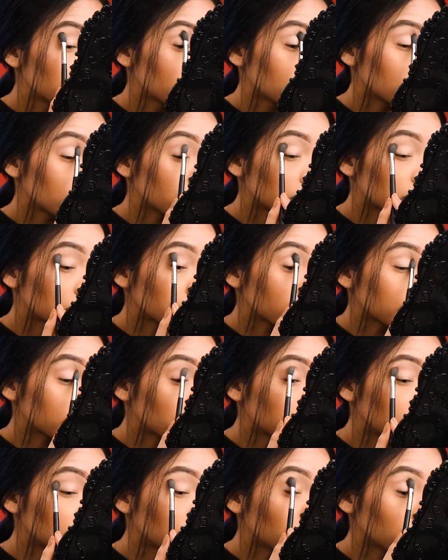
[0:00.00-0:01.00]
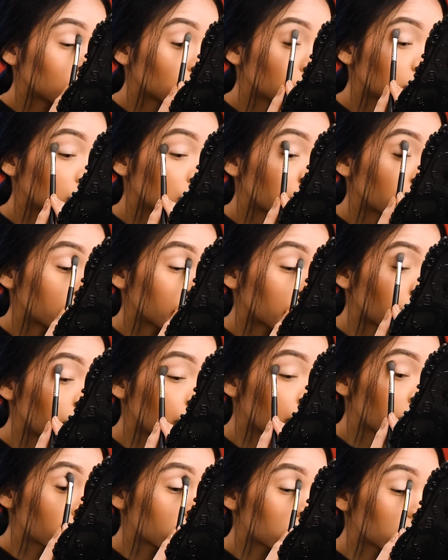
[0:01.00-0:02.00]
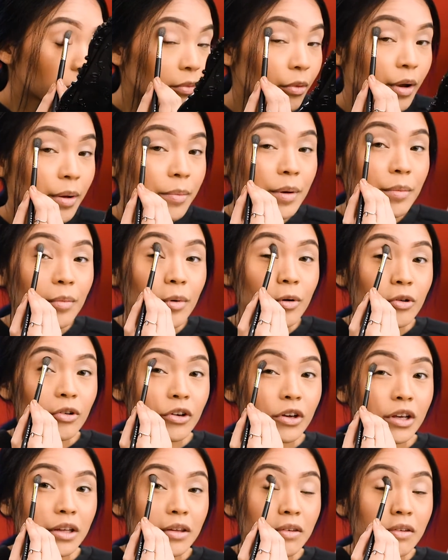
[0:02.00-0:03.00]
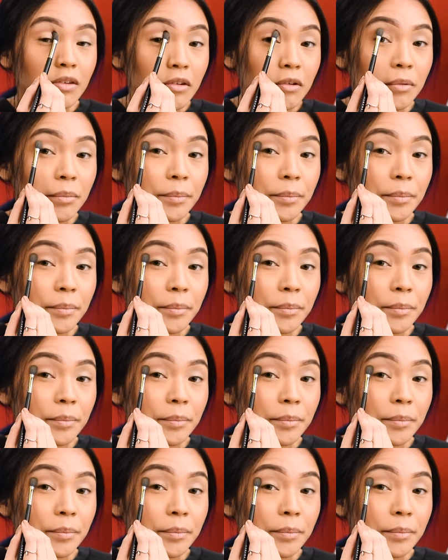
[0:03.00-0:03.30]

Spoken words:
So I just like to do kind of like windshield wiping motions,